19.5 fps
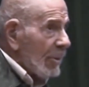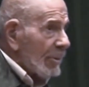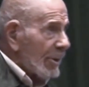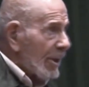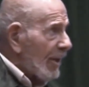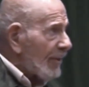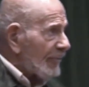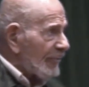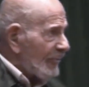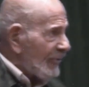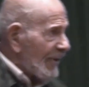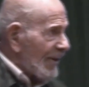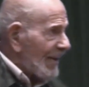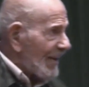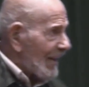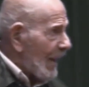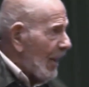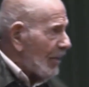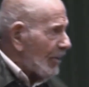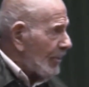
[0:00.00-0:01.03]
without
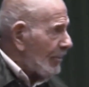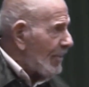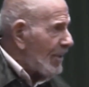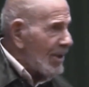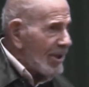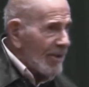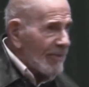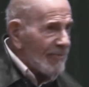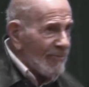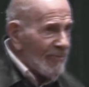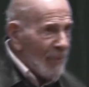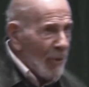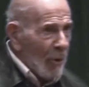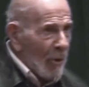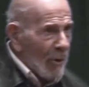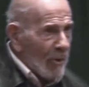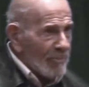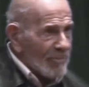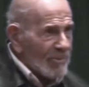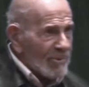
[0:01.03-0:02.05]
filling out a million
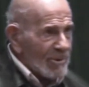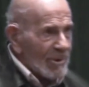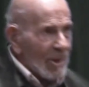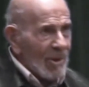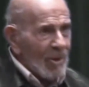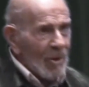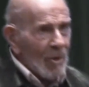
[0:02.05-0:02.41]
forms